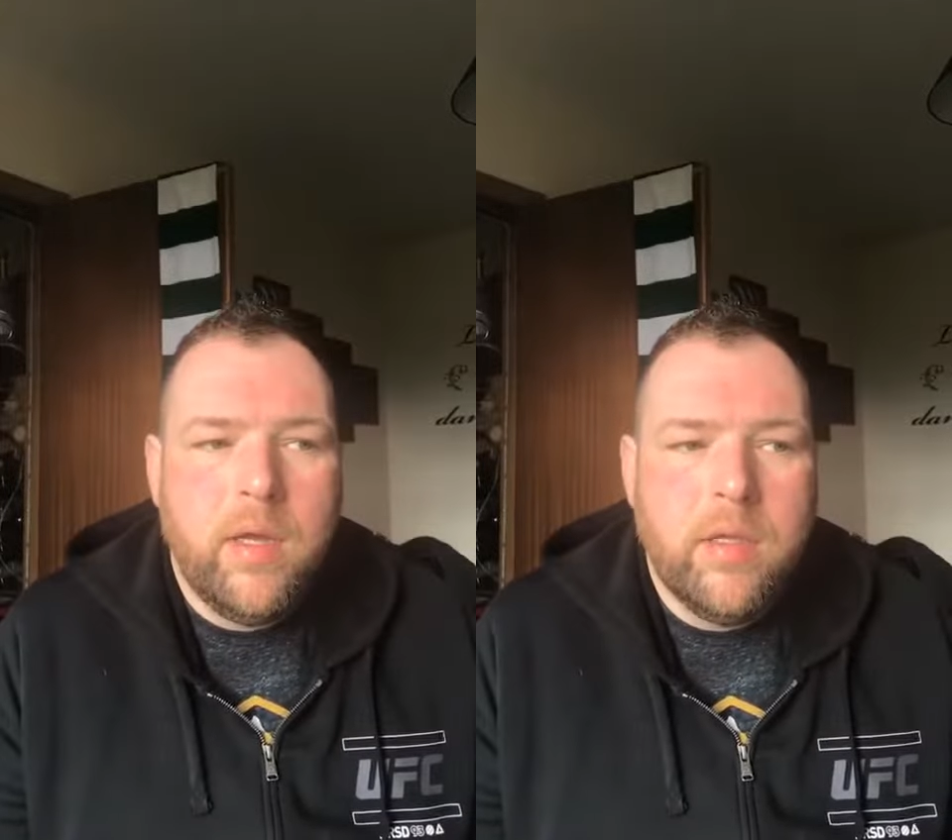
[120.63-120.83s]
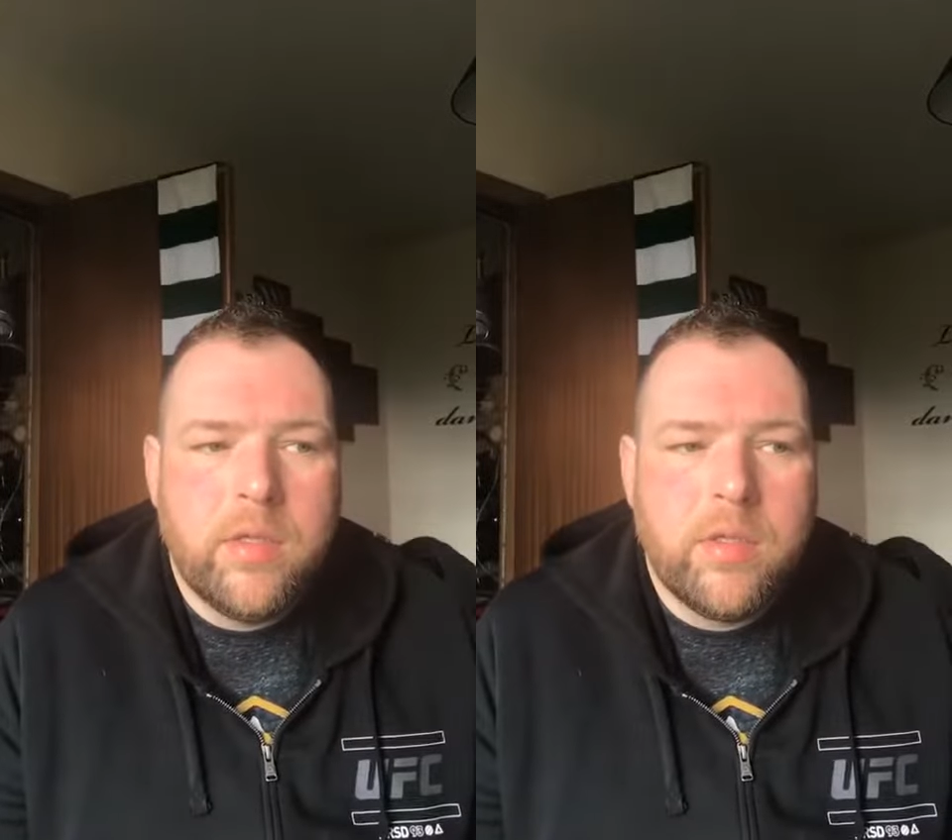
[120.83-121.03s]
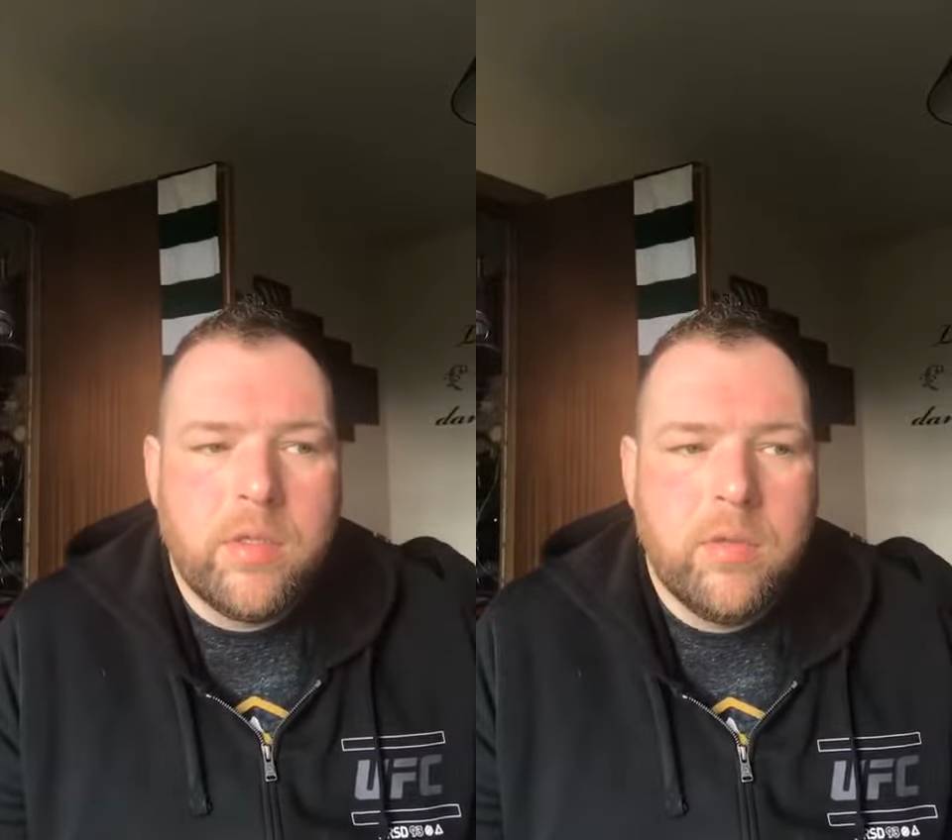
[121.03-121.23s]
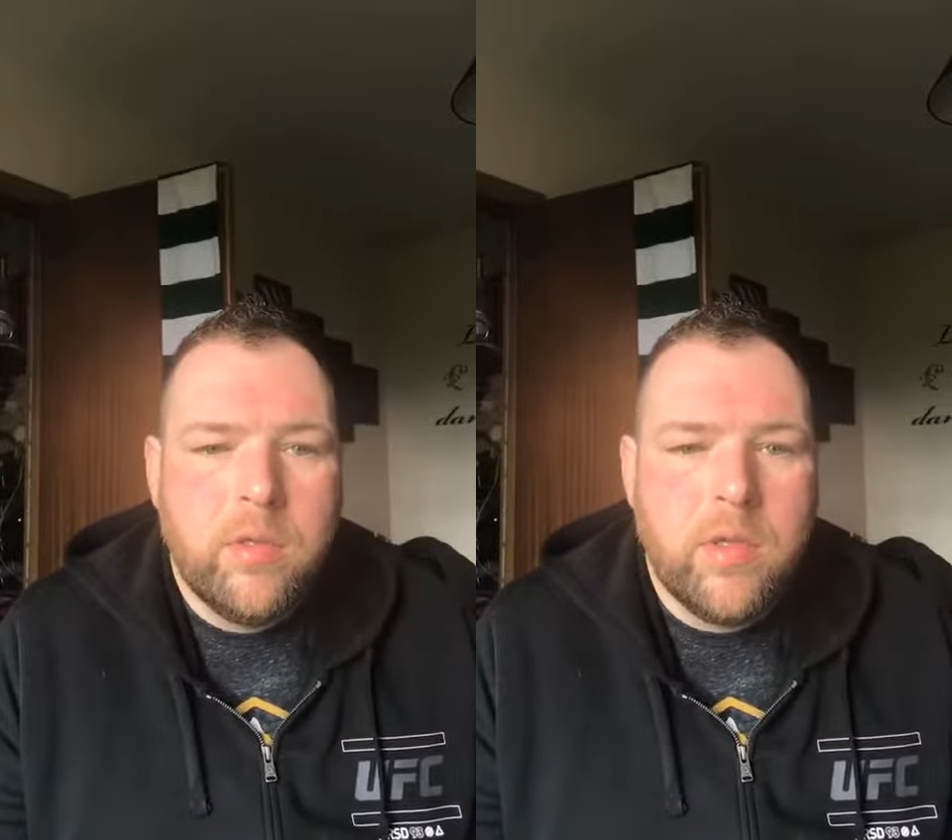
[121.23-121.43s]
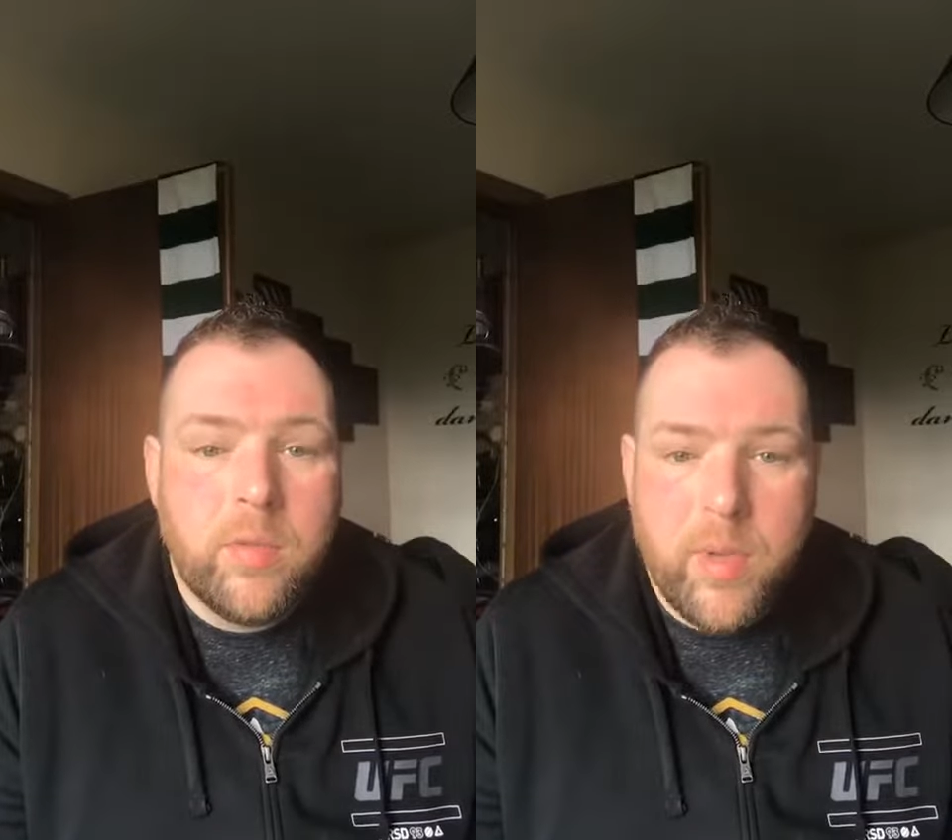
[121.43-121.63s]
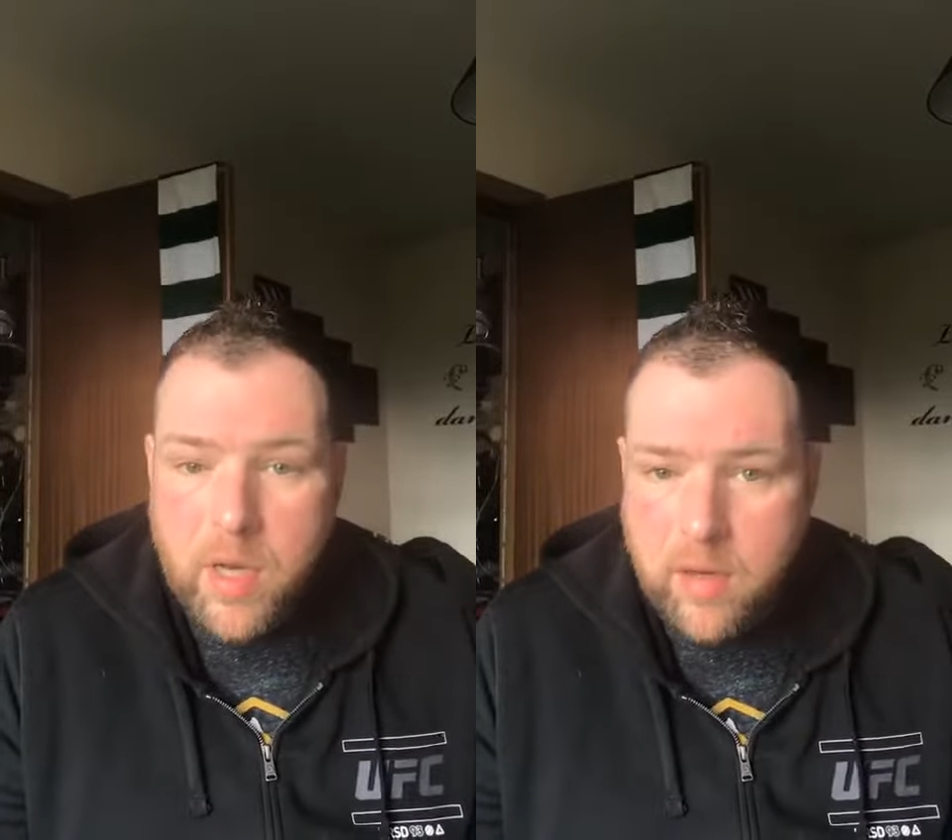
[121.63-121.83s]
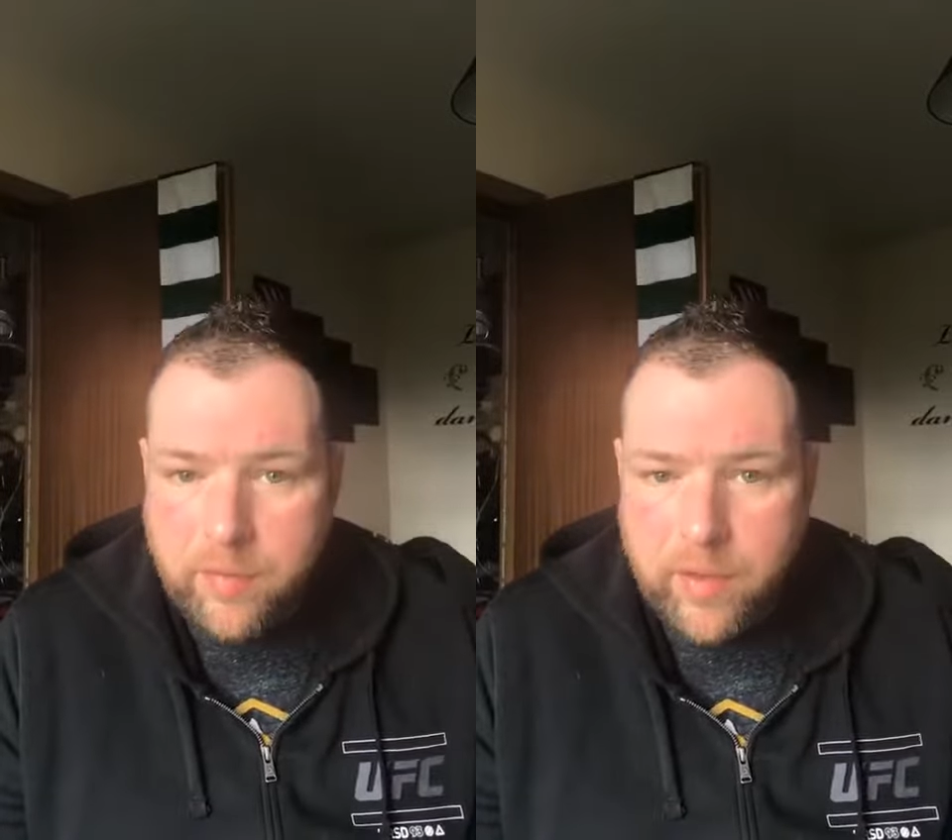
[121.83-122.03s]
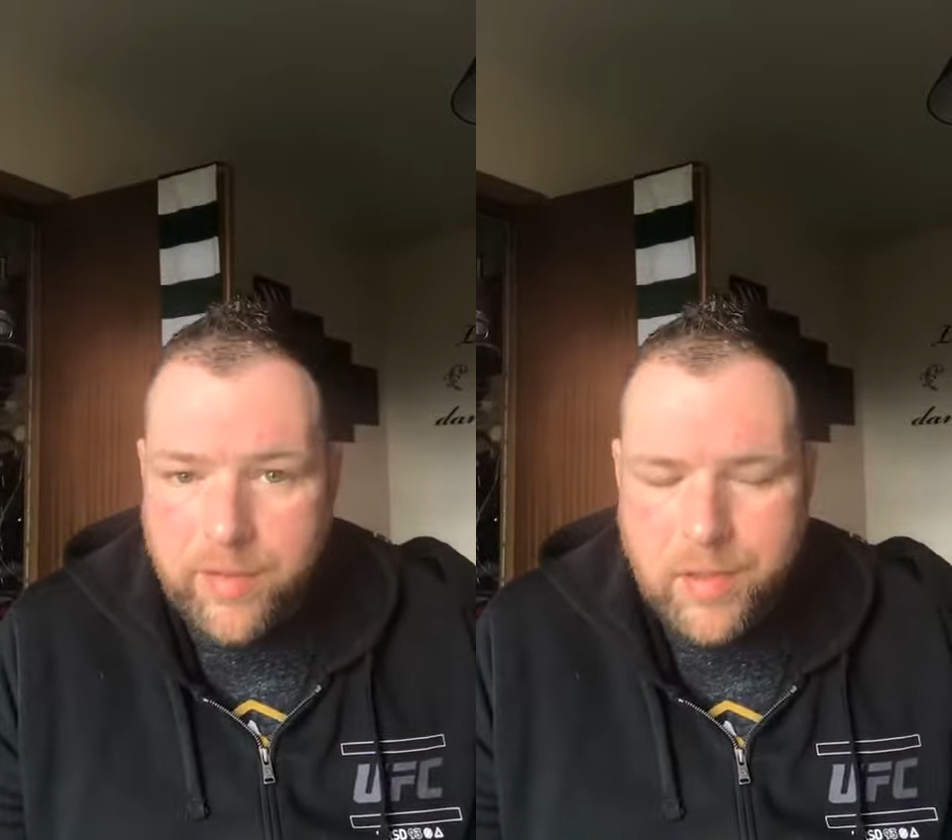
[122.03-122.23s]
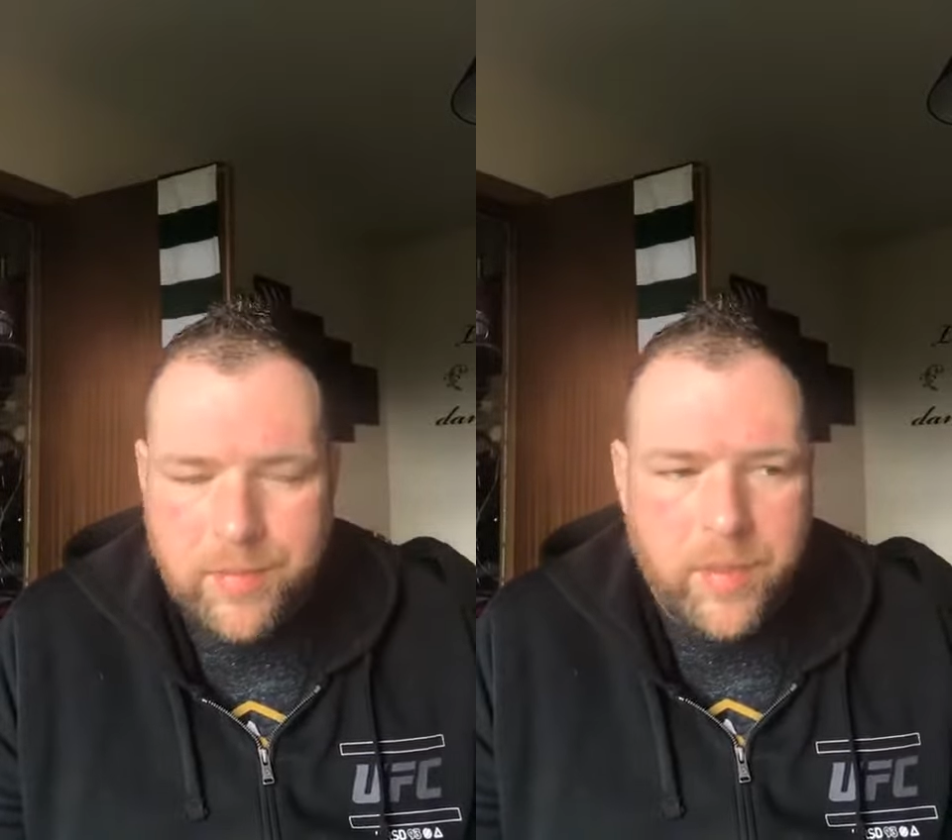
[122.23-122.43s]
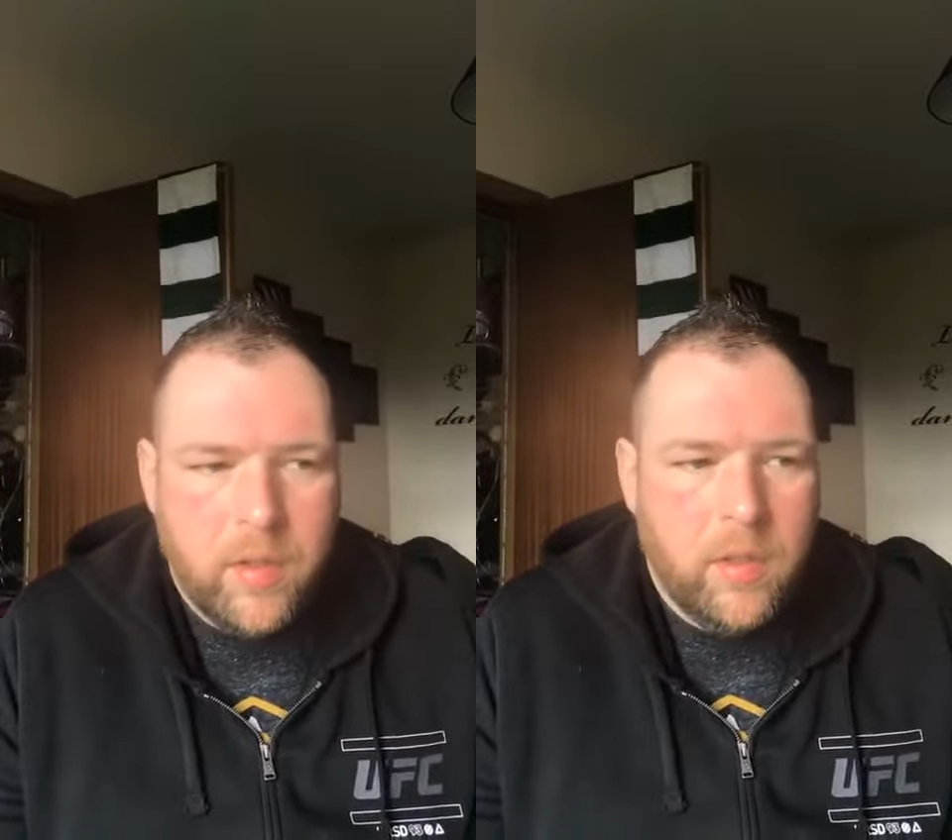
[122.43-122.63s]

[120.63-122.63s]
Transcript: and it's it's banana flavour,